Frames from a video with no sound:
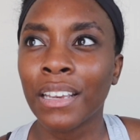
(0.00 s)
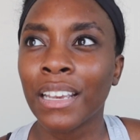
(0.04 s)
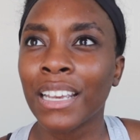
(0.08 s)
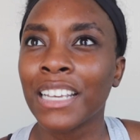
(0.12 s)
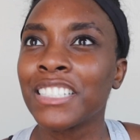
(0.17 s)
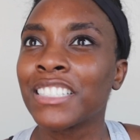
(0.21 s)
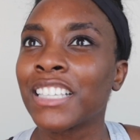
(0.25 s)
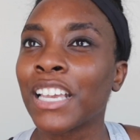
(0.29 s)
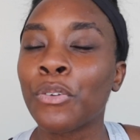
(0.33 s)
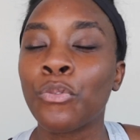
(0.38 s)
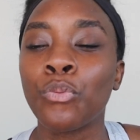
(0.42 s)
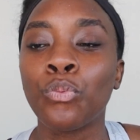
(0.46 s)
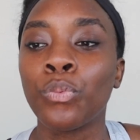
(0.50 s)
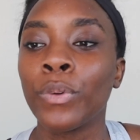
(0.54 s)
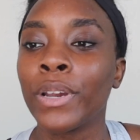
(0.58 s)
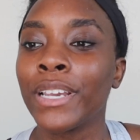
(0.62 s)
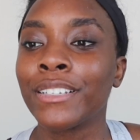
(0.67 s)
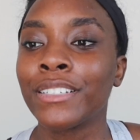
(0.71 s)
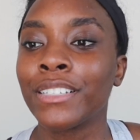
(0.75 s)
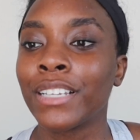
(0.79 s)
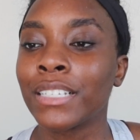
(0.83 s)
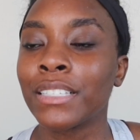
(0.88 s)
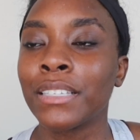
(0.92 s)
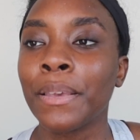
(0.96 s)
He's like,
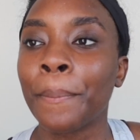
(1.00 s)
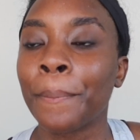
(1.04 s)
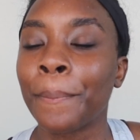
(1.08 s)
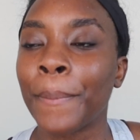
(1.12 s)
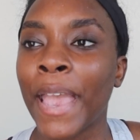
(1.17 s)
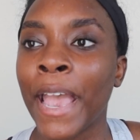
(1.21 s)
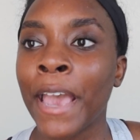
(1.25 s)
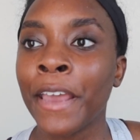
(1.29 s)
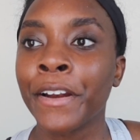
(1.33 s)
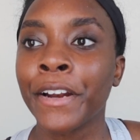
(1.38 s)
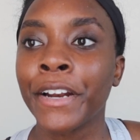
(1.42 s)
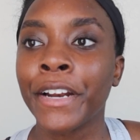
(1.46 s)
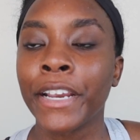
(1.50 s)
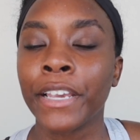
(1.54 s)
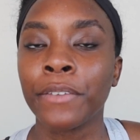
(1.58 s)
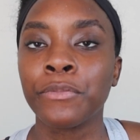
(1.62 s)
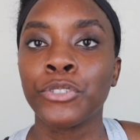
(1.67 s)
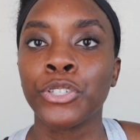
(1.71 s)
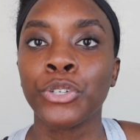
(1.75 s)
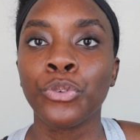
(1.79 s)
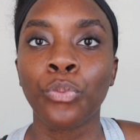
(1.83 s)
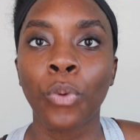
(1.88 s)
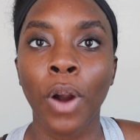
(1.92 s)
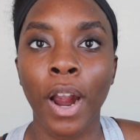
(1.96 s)
it doesn't matter
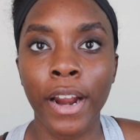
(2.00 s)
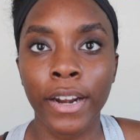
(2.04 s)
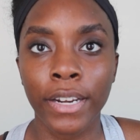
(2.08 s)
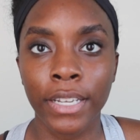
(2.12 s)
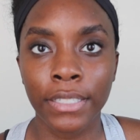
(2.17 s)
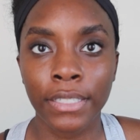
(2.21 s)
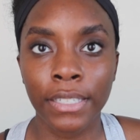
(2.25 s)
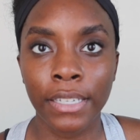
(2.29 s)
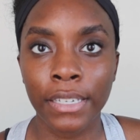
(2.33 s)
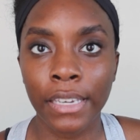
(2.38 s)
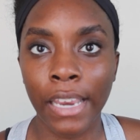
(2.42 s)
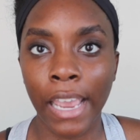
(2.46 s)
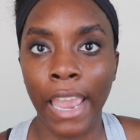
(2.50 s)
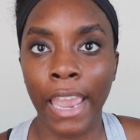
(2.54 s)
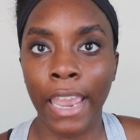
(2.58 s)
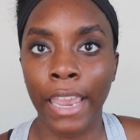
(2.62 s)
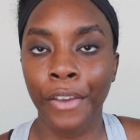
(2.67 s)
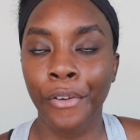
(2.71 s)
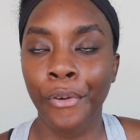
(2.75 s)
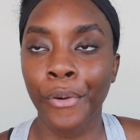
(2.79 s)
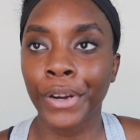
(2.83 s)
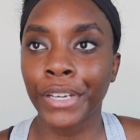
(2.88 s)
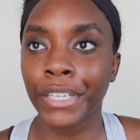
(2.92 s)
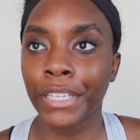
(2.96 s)
if she wired it
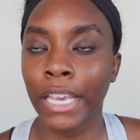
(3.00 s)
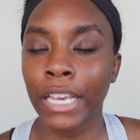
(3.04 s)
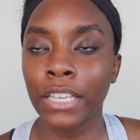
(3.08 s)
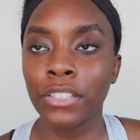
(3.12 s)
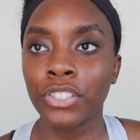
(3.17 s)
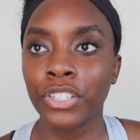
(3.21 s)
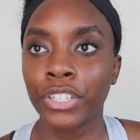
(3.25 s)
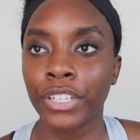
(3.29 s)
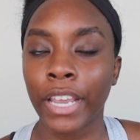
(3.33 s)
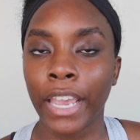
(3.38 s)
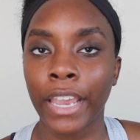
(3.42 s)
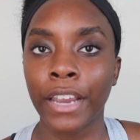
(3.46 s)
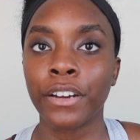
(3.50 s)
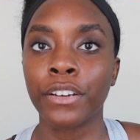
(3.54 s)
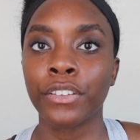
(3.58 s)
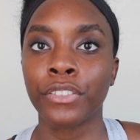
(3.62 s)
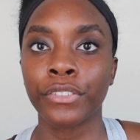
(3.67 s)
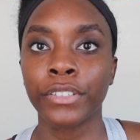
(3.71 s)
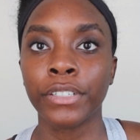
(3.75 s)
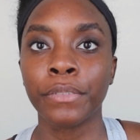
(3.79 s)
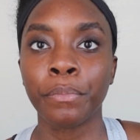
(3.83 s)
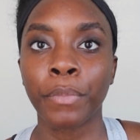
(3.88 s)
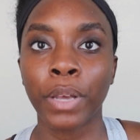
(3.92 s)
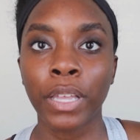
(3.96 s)
today or yesterday or
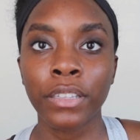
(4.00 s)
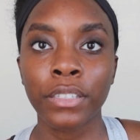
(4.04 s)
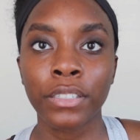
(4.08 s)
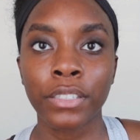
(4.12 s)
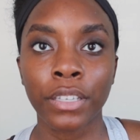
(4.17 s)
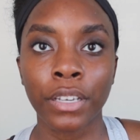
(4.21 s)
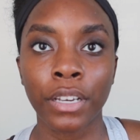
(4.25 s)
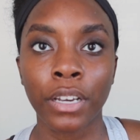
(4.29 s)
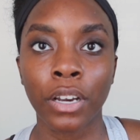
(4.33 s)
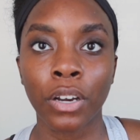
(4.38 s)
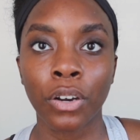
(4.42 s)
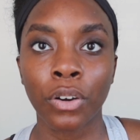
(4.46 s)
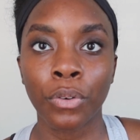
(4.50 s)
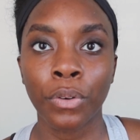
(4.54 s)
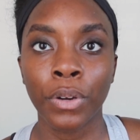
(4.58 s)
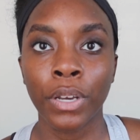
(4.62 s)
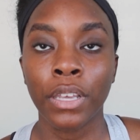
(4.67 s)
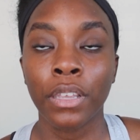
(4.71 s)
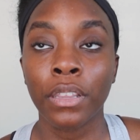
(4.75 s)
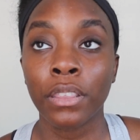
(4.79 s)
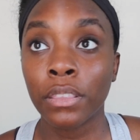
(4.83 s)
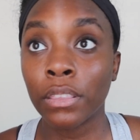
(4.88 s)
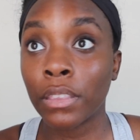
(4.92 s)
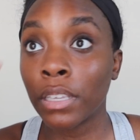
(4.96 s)
three months
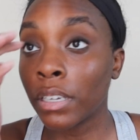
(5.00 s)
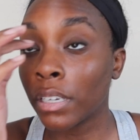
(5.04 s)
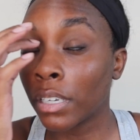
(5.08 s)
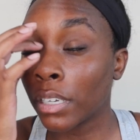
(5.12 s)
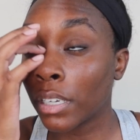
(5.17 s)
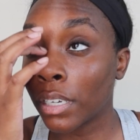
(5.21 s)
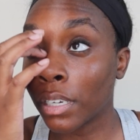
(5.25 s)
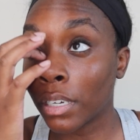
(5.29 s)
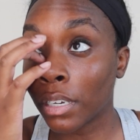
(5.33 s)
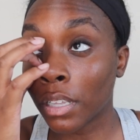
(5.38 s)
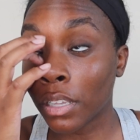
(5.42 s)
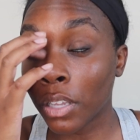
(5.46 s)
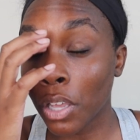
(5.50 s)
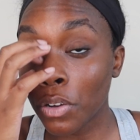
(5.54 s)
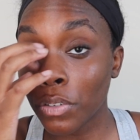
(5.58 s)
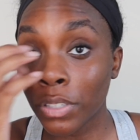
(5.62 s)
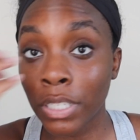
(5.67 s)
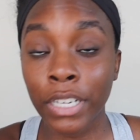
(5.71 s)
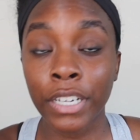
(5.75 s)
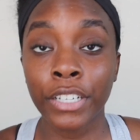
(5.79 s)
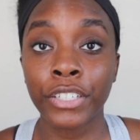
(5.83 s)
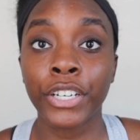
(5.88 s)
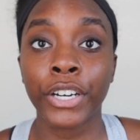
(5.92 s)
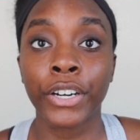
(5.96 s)
ago, the
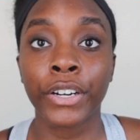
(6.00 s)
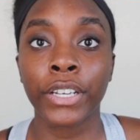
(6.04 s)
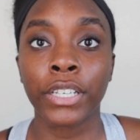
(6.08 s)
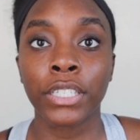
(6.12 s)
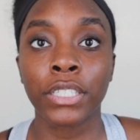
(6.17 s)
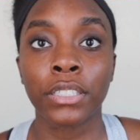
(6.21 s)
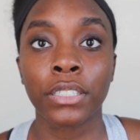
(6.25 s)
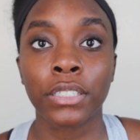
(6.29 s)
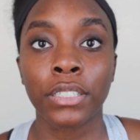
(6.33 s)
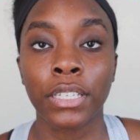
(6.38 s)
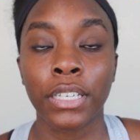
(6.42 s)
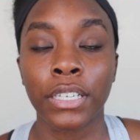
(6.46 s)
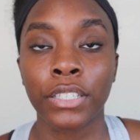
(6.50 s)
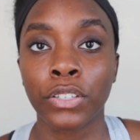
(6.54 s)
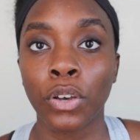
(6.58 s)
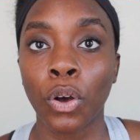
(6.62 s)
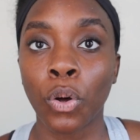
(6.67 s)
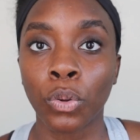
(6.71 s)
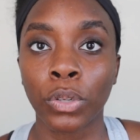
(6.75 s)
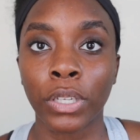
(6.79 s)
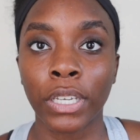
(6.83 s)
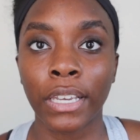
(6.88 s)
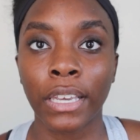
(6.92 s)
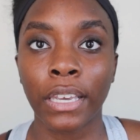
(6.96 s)
closing attorney is
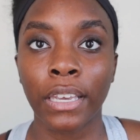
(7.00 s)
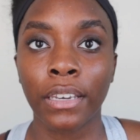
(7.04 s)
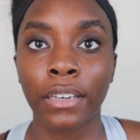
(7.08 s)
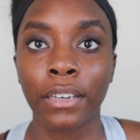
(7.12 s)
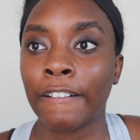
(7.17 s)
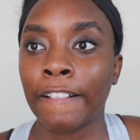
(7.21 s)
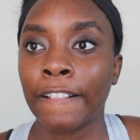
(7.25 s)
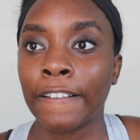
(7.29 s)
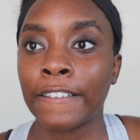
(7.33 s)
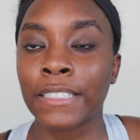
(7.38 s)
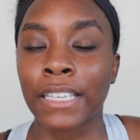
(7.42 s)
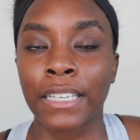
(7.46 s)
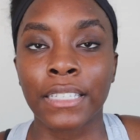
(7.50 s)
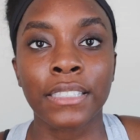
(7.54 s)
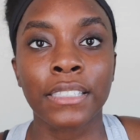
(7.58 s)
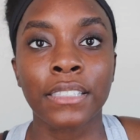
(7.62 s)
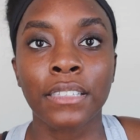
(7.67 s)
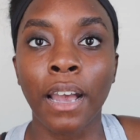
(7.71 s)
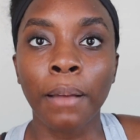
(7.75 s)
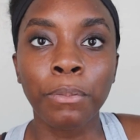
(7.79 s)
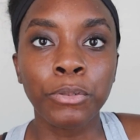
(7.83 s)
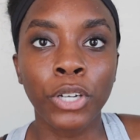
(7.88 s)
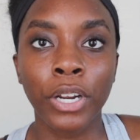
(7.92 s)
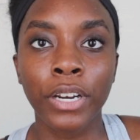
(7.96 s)
holding it. He's like,
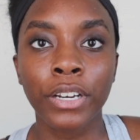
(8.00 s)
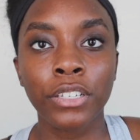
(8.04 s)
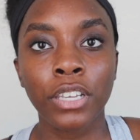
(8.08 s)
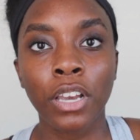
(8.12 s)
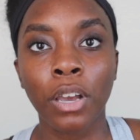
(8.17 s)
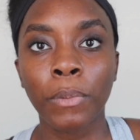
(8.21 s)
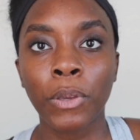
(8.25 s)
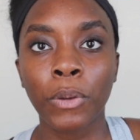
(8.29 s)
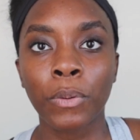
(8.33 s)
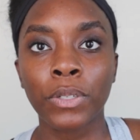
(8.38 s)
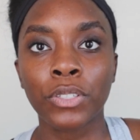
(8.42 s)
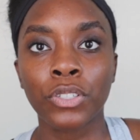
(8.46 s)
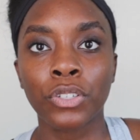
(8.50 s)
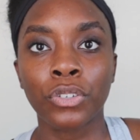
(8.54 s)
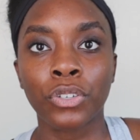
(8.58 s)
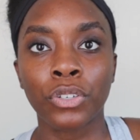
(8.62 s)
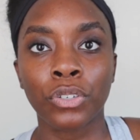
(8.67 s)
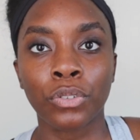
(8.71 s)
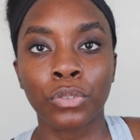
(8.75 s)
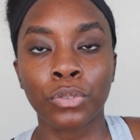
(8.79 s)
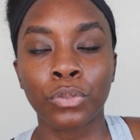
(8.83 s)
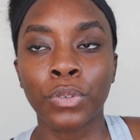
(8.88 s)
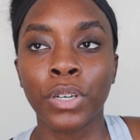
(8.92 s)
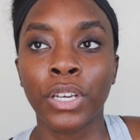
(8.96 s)
stop trying to tell me what to
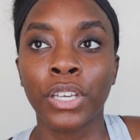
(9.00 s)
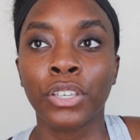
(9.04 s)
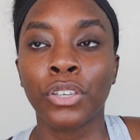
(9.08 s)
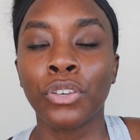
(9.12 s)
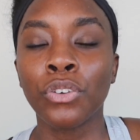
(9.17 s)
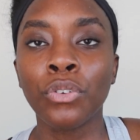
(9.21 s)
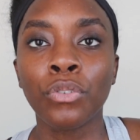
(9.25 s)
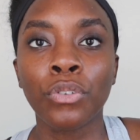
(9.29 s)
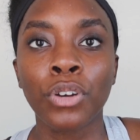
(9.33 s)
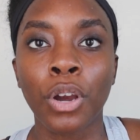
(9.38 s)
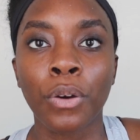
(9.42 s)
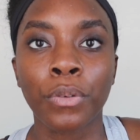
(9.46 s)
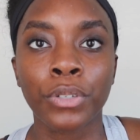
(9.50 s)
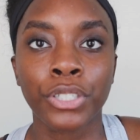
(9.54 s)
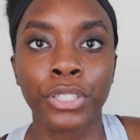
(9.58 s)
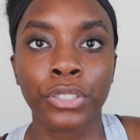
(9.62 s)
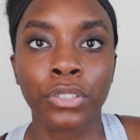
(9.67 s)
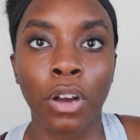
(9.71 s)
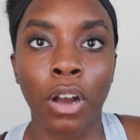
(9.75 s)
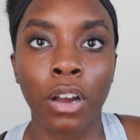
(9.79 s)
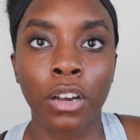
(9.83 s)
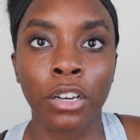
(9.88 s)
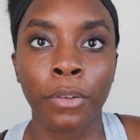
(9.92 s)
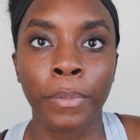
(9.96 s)
do. You don't know what you're
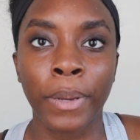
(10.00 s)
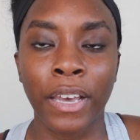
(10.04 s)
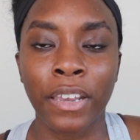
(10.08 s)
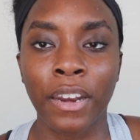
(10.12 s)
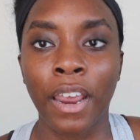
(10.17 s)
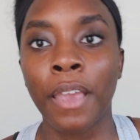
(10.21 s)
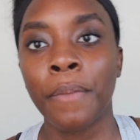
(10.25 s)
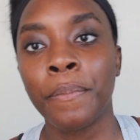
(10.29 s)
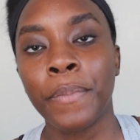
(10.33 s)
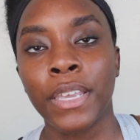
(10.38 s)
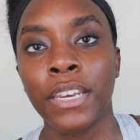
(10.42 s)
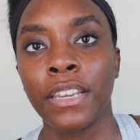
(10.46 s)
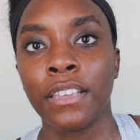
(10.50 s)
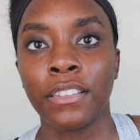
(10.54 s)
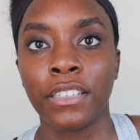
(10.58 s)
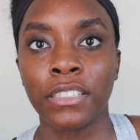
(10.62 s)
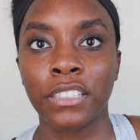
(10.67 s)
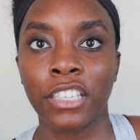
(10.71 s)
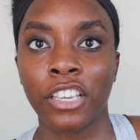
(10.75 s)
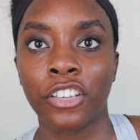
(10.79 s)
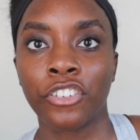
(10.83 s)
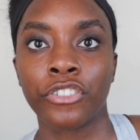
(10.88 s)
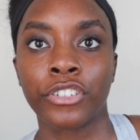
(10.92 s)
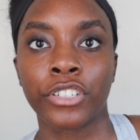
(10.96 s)
talking about. I've been in
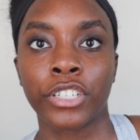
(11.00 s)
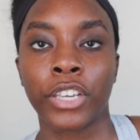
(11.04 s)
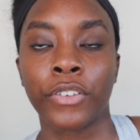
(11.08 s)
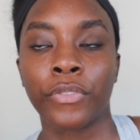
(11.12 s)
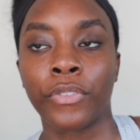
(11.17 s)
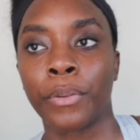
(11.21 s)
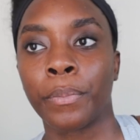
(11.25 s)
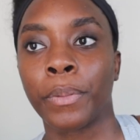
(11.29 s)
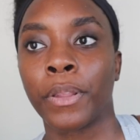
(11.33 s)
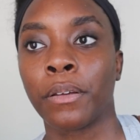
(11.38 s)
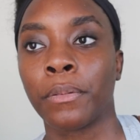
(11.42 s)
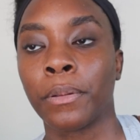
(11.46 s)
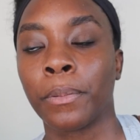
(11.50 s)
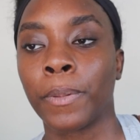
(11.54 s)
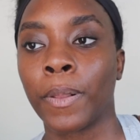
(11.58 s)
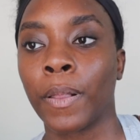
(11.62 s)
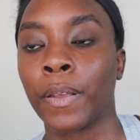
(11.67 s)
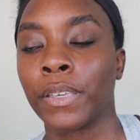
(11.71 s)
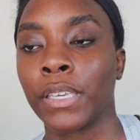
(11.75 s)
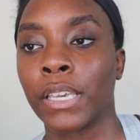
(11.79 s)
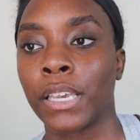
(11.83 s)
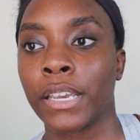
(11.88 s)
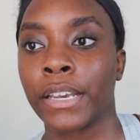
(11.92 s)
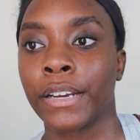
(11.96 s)
this industry for blah, blah,
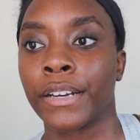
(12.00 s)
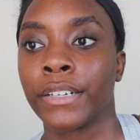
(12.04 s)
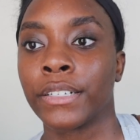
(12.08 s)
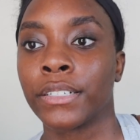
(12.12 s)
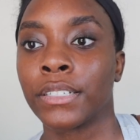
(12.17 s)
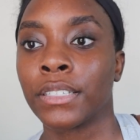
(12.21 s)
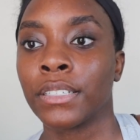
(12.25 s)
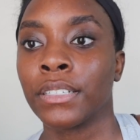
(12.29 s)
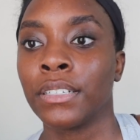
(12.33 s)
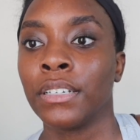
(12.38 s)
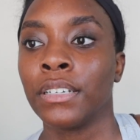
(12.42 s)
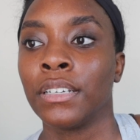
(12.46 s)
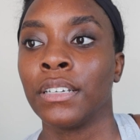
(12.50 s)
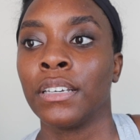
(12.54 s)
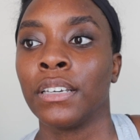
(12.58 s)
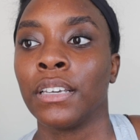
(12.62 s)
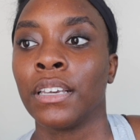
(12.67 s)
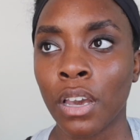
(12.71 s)
blah years.